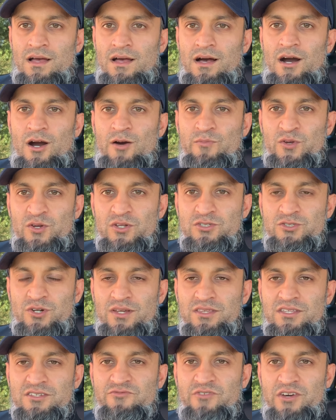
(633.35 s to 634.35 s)
I hope you
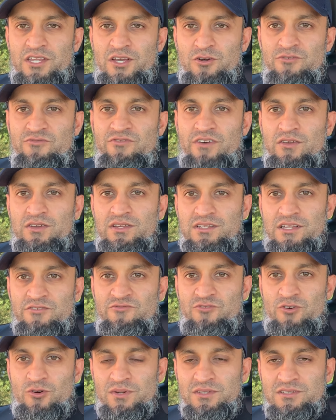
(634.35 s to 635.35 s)
enjoyed this video, found it
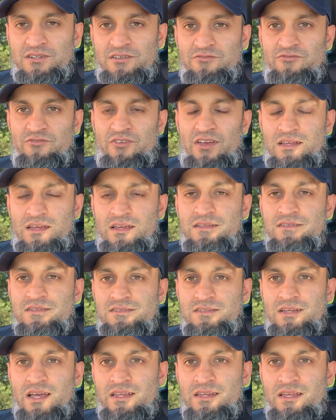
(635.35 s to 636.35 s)
informative and
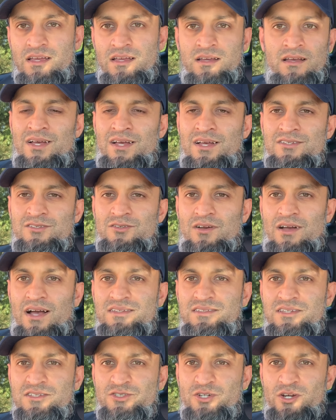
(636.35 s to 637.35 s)
entertaining. So
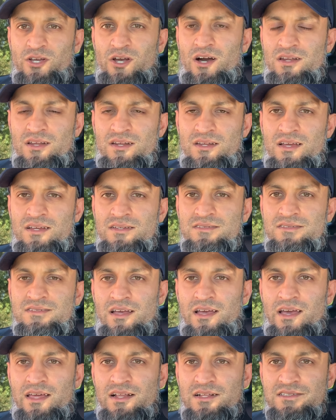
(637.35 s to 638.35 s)
guys, enjoy your holidays,
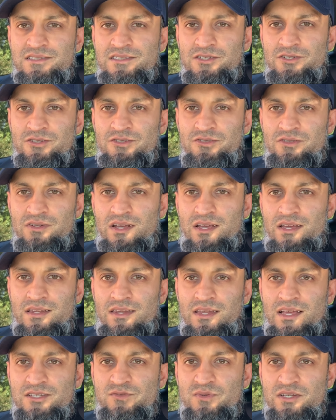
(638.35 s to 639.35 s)
and I'll see you in
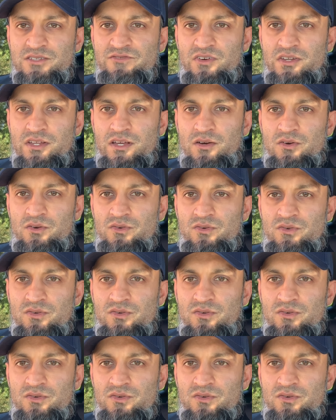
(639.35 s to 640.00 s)
next week's video.